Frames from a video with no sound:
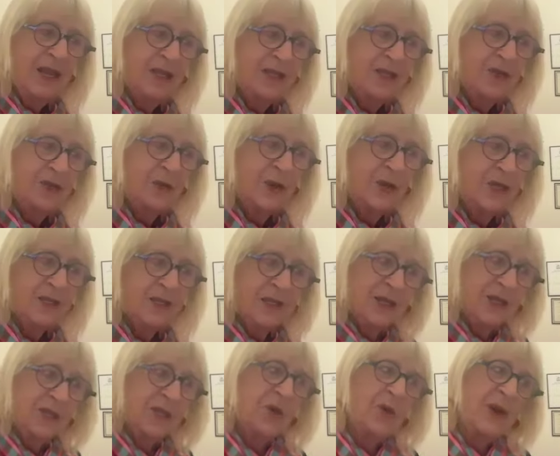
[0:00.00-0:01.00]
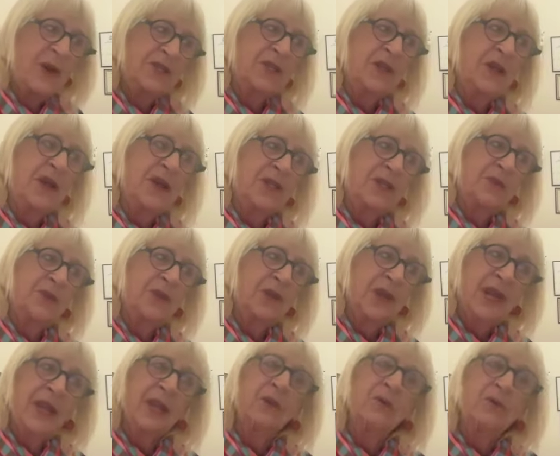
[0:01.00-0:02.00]
always nice when you
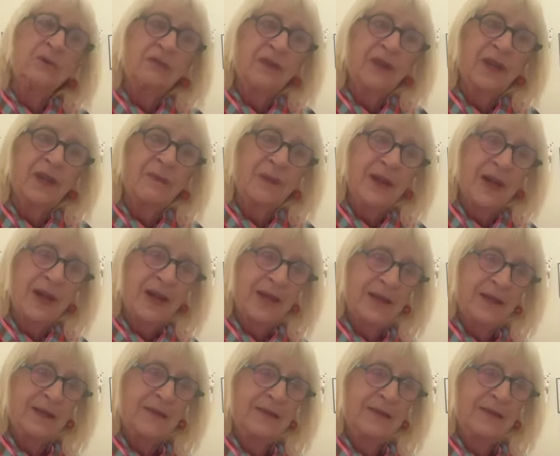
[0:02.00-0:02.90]
get good feedback.